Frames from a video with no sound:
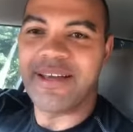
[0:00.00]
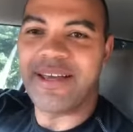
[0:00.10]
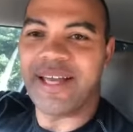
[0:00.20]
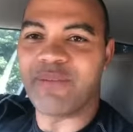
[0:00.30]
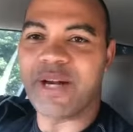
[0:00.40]

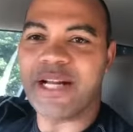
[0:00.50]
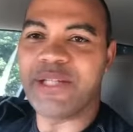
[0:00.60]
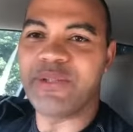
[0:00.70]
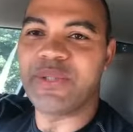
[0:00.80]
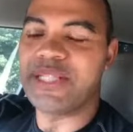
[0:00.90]
And what I
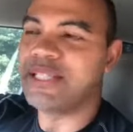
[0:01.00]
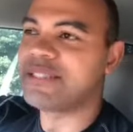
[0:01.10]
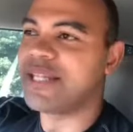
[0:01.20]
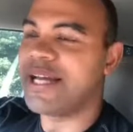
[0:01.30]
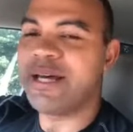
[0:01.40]
do is
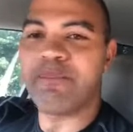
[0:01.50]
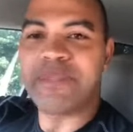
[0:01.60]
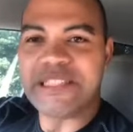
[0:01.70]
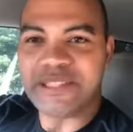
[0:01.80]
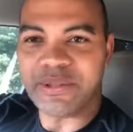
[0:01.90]
I help
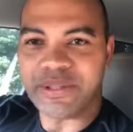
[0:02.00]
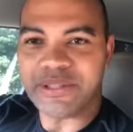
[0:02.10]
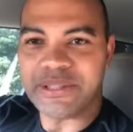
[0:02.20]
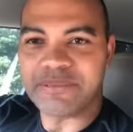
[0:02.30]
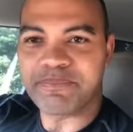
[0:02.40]
business
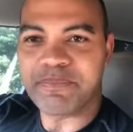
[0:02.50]
owners